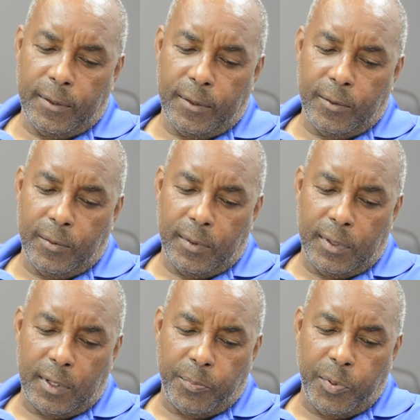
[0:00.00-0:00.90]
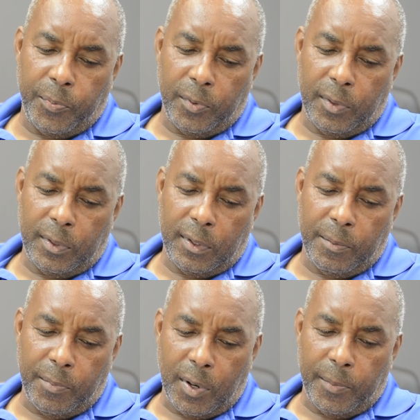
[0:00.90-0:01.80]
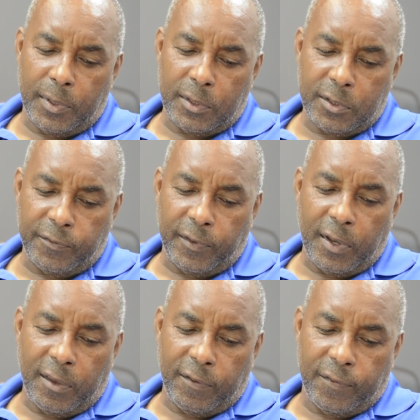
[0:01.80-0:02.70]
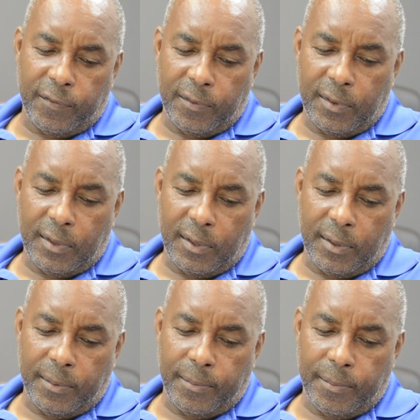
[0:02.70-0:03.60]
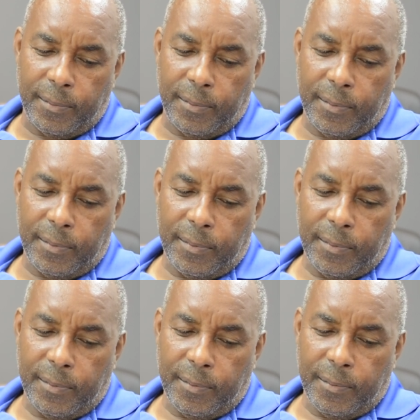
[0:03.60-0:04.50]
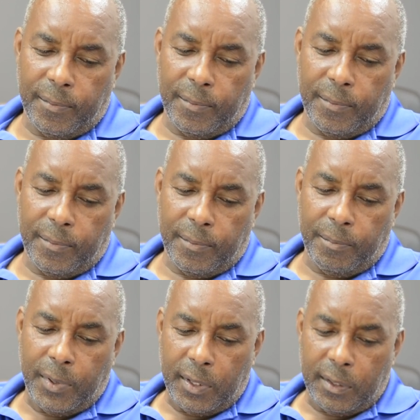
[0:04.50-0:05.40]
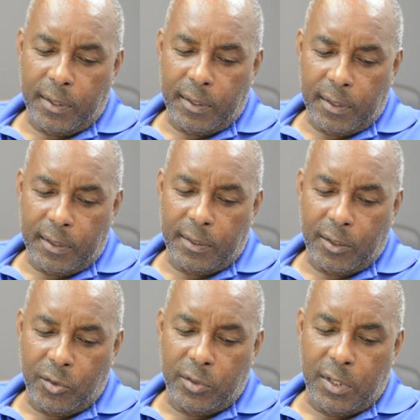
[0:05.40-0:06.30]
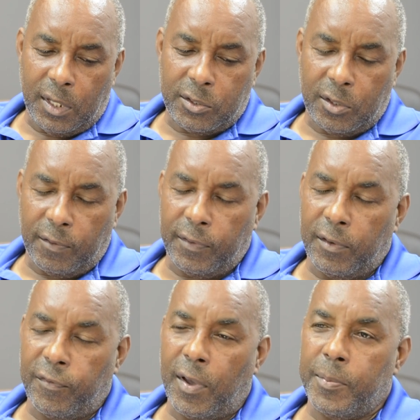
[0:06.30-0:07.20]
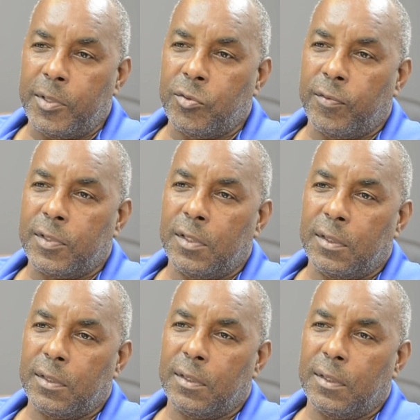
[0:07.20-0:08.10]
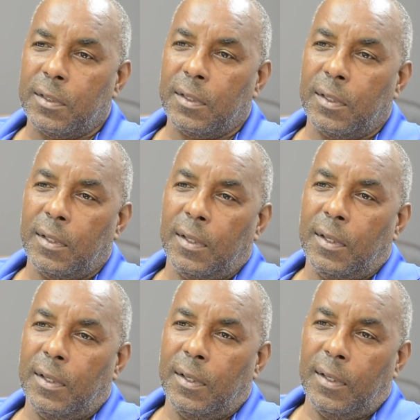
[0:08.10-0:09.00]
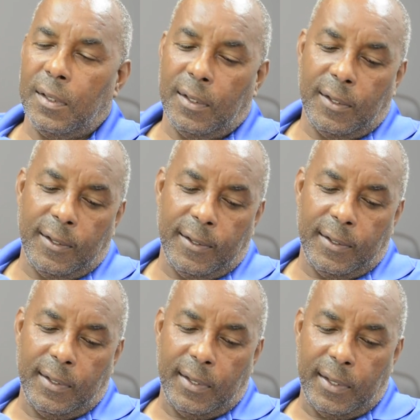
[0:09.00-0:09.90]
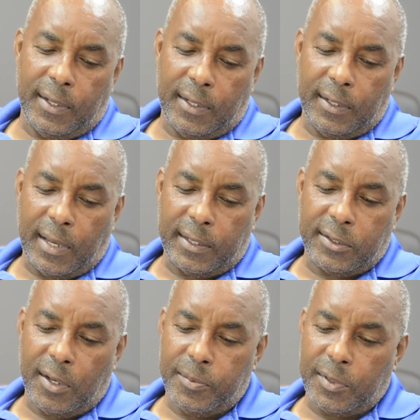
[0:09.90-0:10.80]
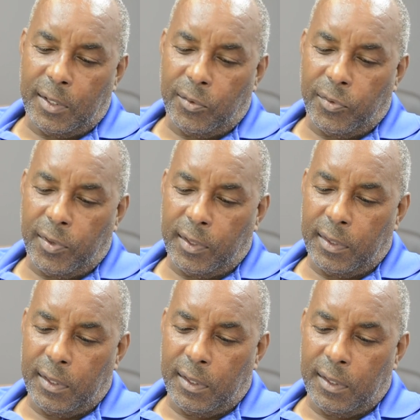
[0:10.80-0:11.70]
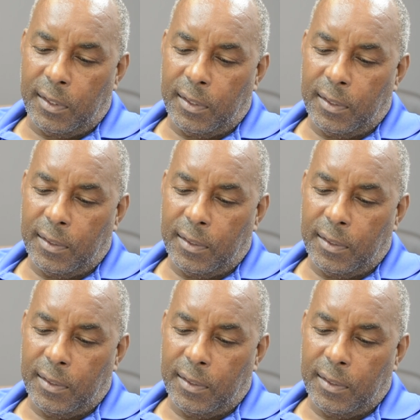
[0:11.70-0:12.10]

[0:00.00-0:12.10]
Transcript: you know, a lot of people in Barbados survive um, by the, the good nature of their families overseas. Uh, and I, at times I don't think the